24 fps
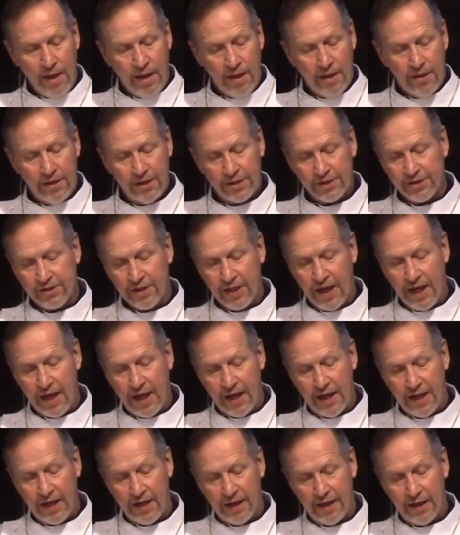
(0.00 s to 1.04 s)
This
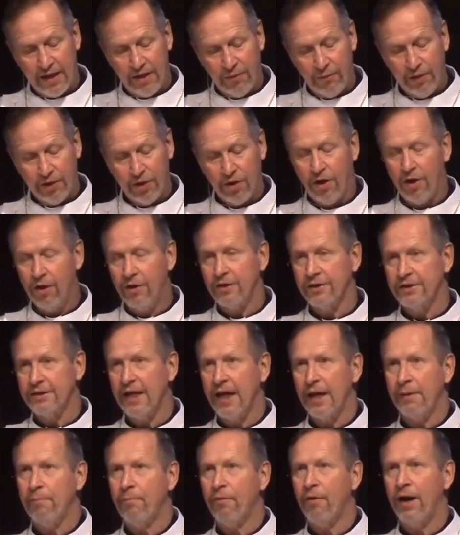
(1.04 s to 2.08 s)
slide recalls
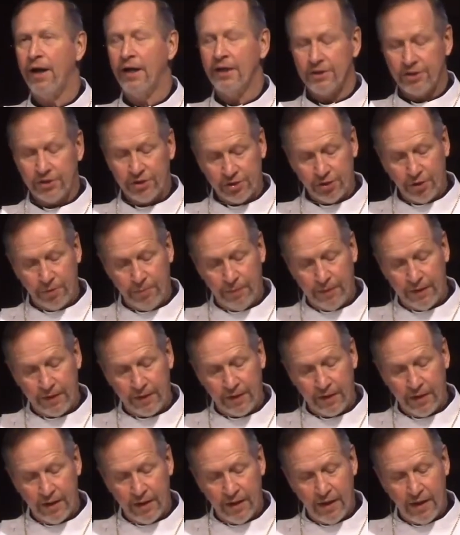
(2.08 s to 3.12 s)
that bronze serpent,
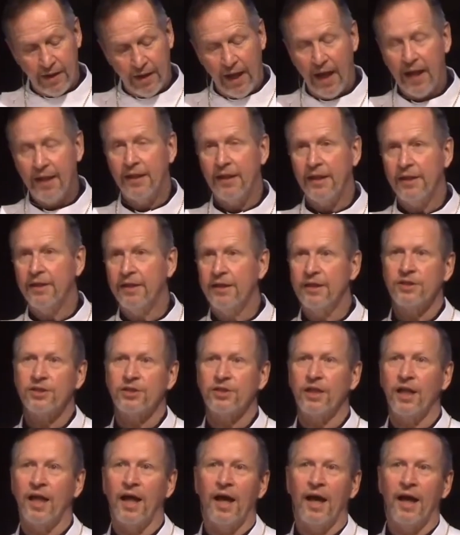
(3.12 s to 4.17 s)
and then this
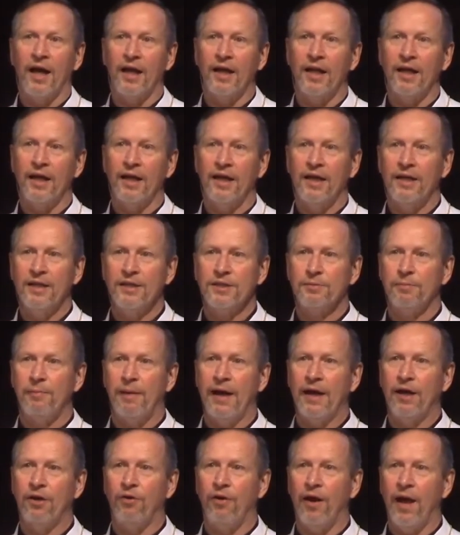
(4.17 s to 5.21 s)
slide is
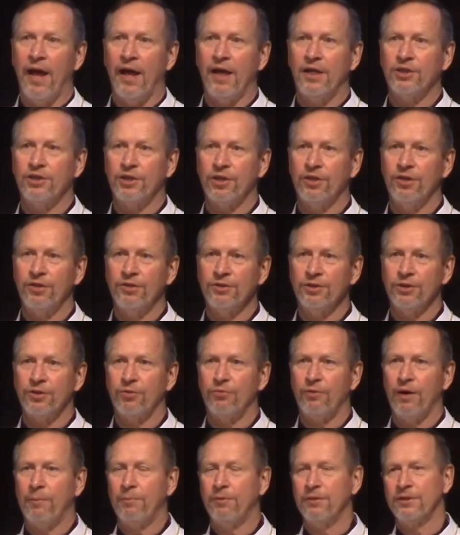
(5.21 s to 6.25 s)
Michelangelo's
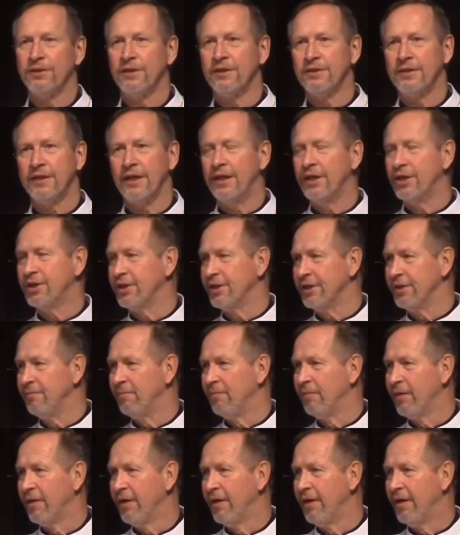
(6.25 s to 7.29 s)
representation
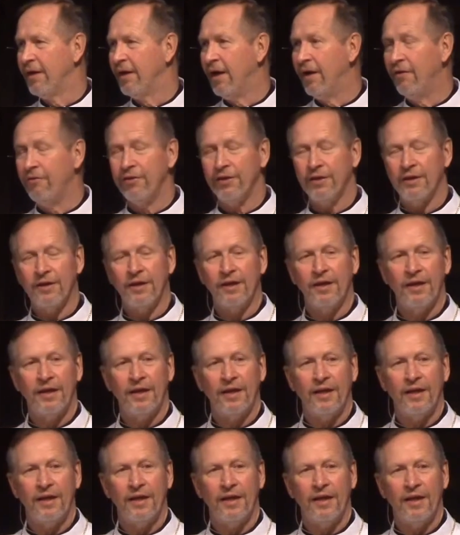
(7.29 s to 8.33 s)
of it
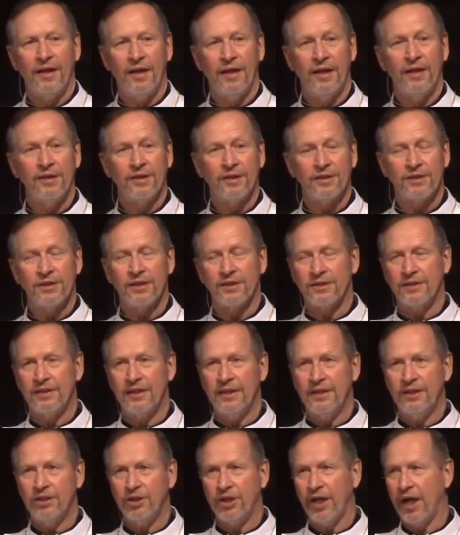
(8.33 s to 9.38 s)
in the
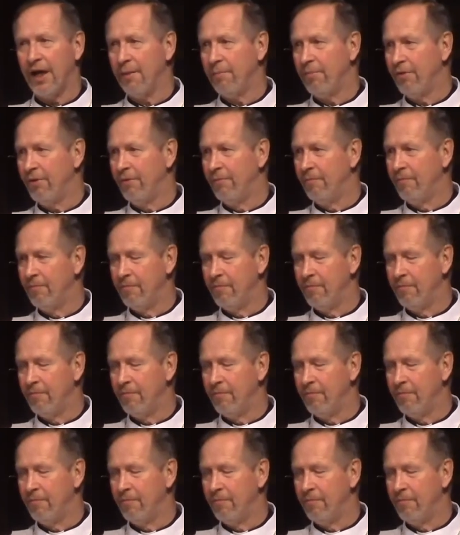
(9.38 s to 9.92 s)
Sistine Chapel.